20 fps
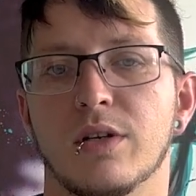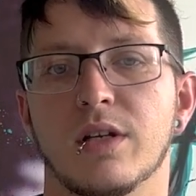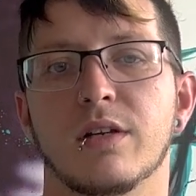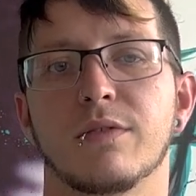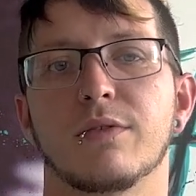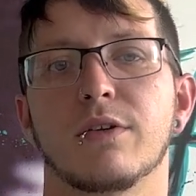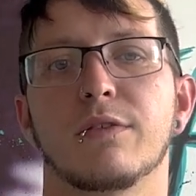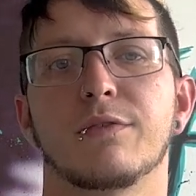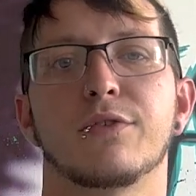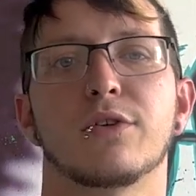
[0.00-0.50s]

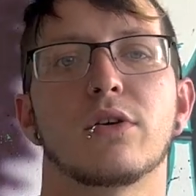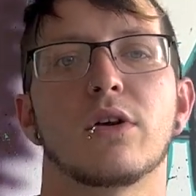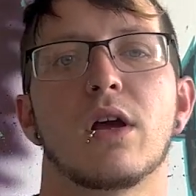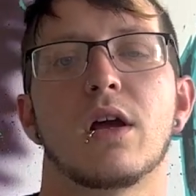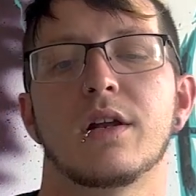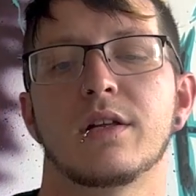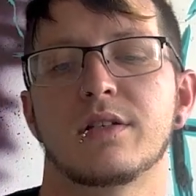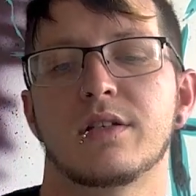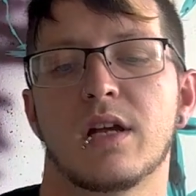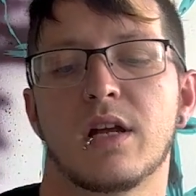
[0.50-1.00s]
Even if you're
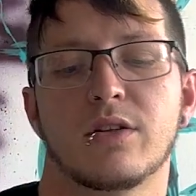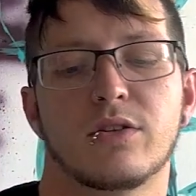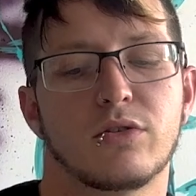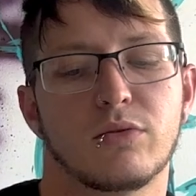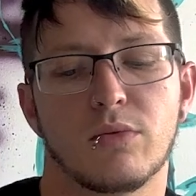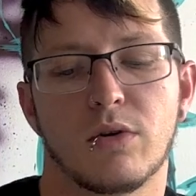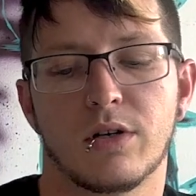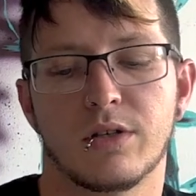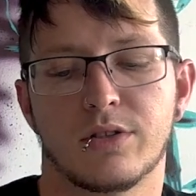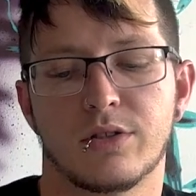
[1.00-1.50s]
not a
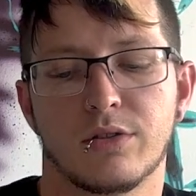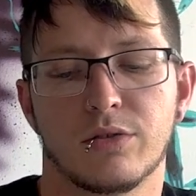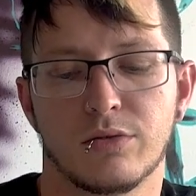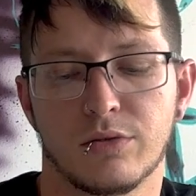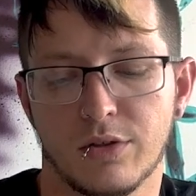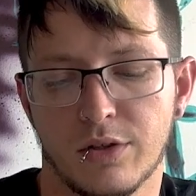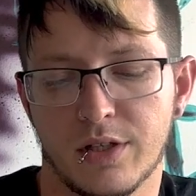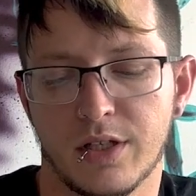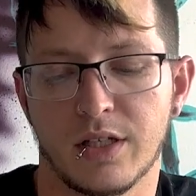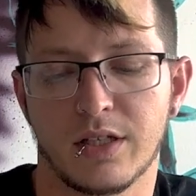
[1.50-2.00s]
tattoo artist and you're
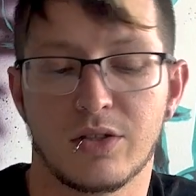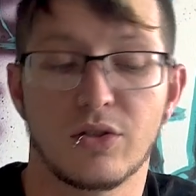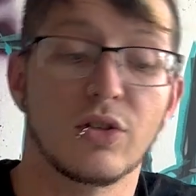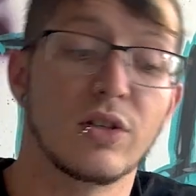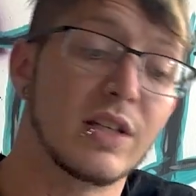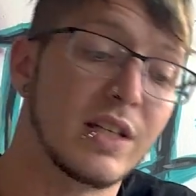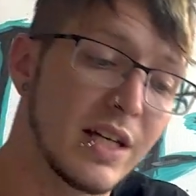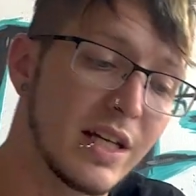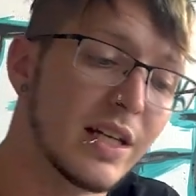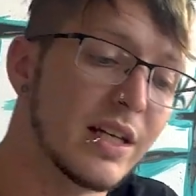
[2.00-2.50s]
looking to
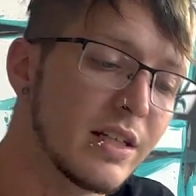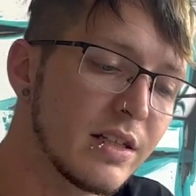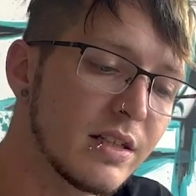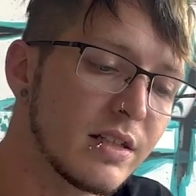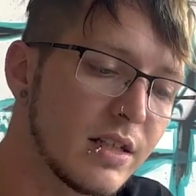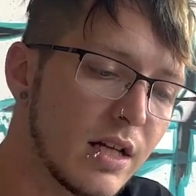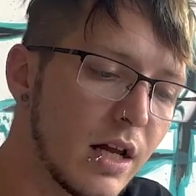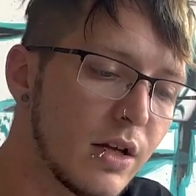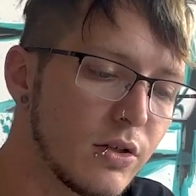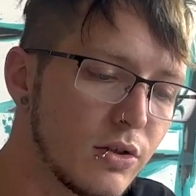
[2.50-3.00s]
get into
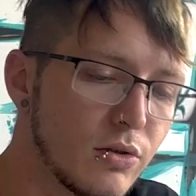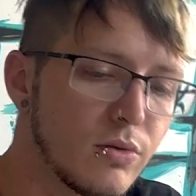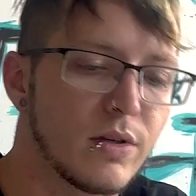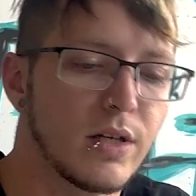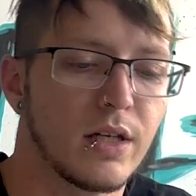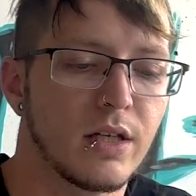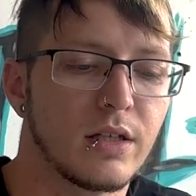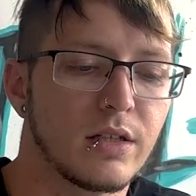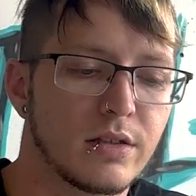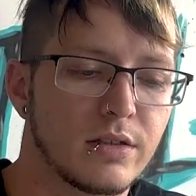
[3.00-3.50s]

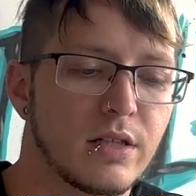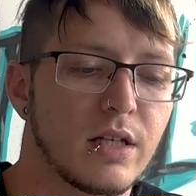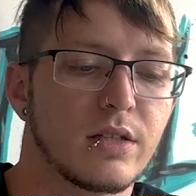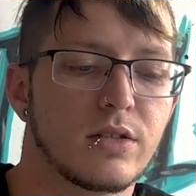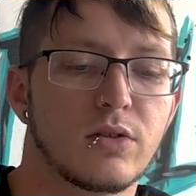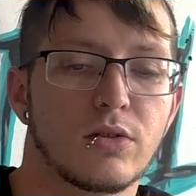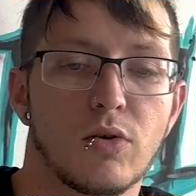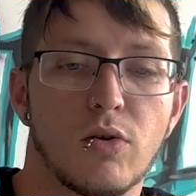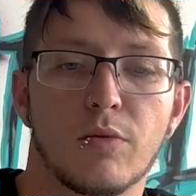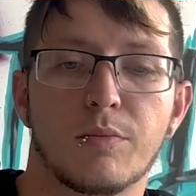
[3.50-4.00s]
tattooing, because that's
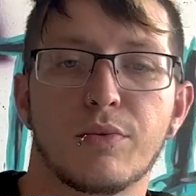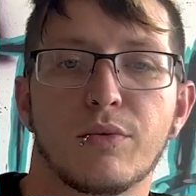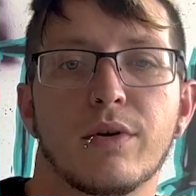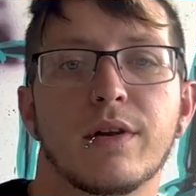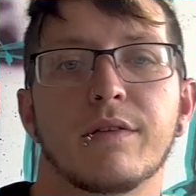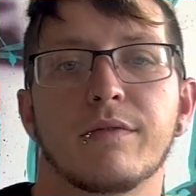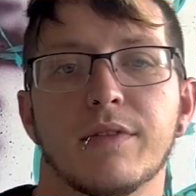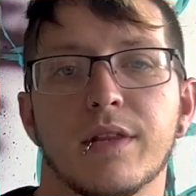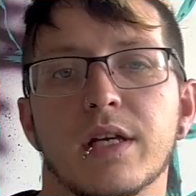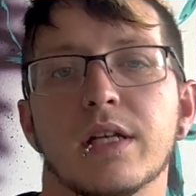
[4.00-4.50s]
the whole
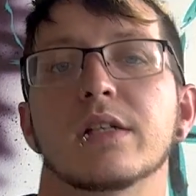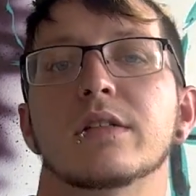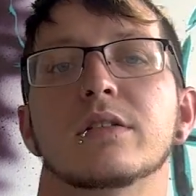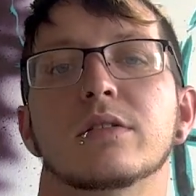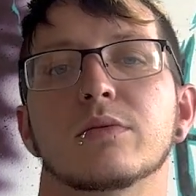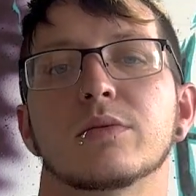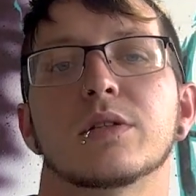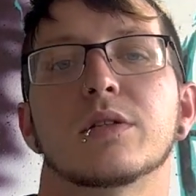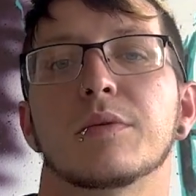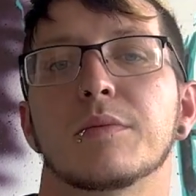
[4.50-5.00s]
point of this
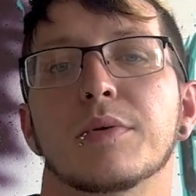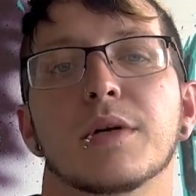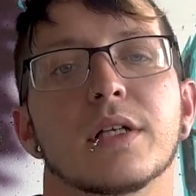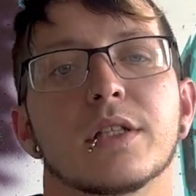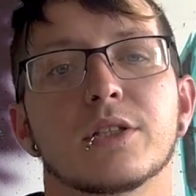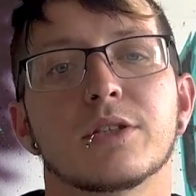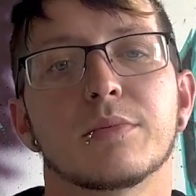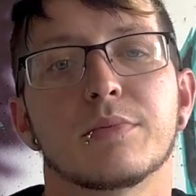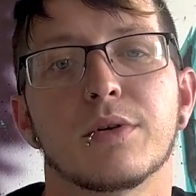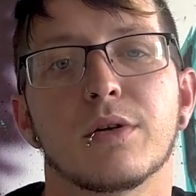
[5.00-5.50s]
with the
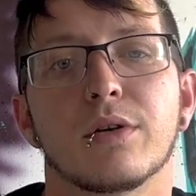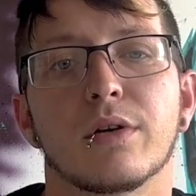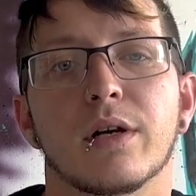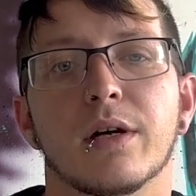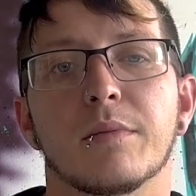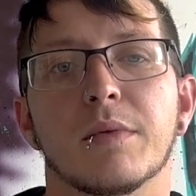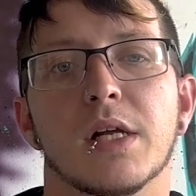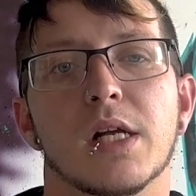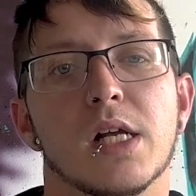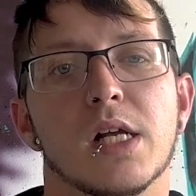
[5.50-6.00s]
apprenticeship
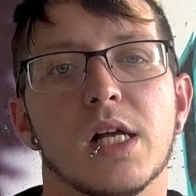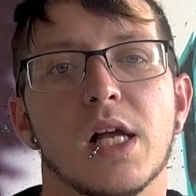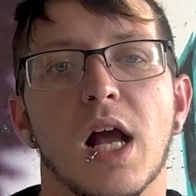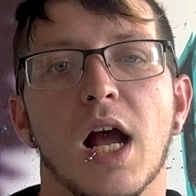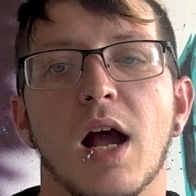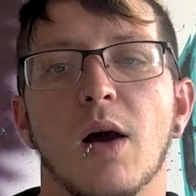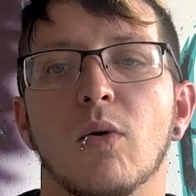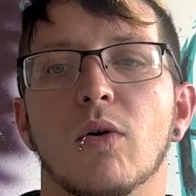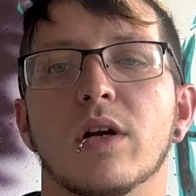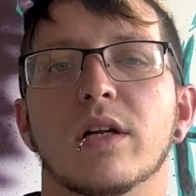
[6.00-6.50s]
program,
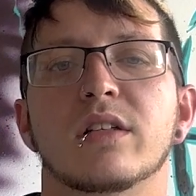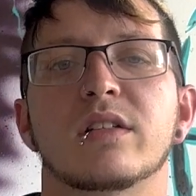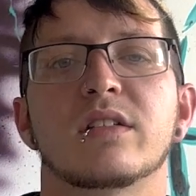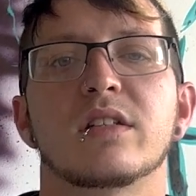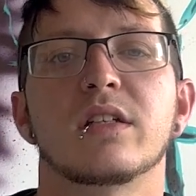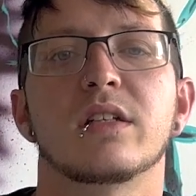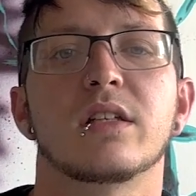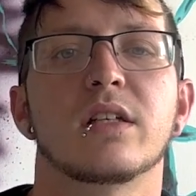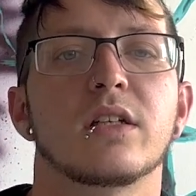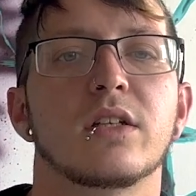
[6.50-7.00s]
I want to
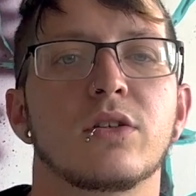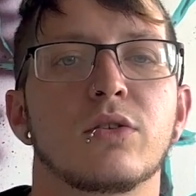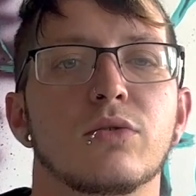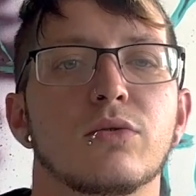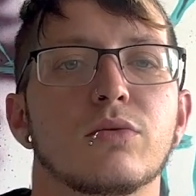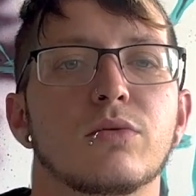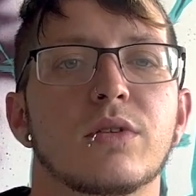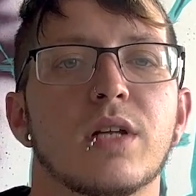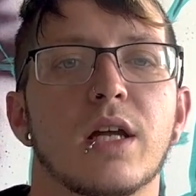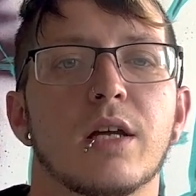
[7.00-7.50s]
see that
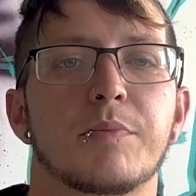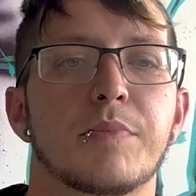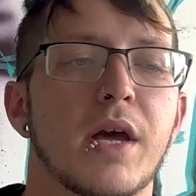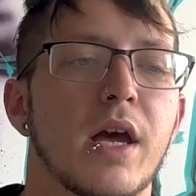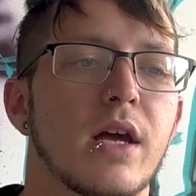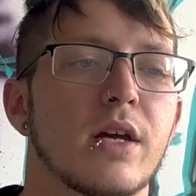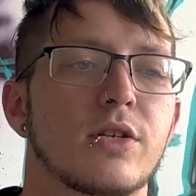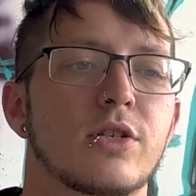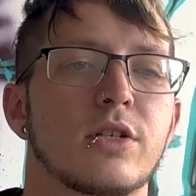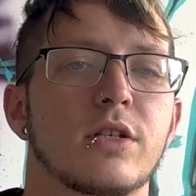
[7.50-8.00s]
you take
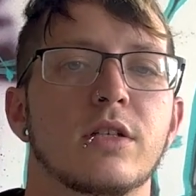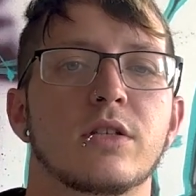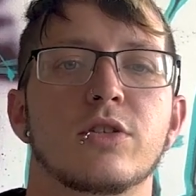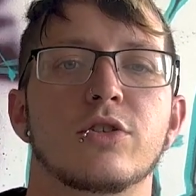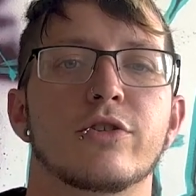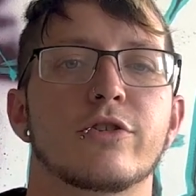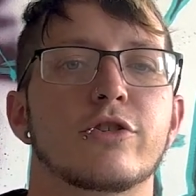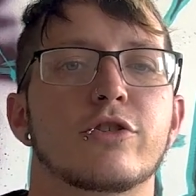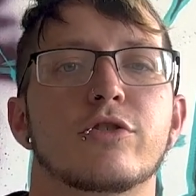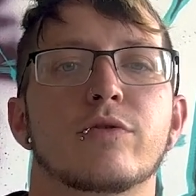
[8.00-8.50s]
passion in
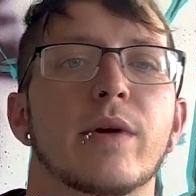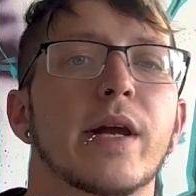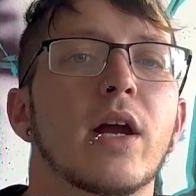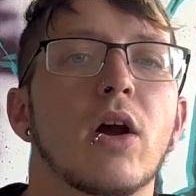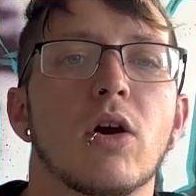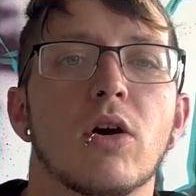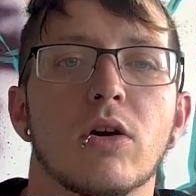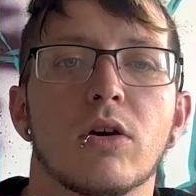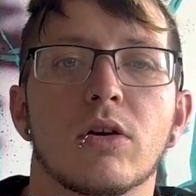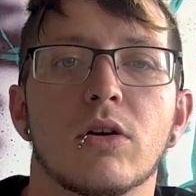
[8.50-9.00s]
your string
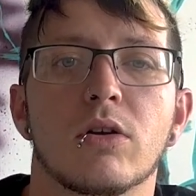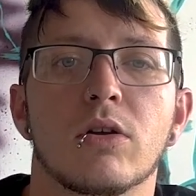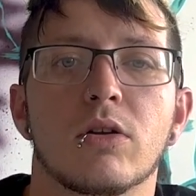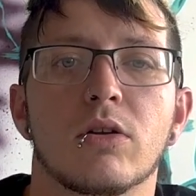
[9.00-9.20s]
art.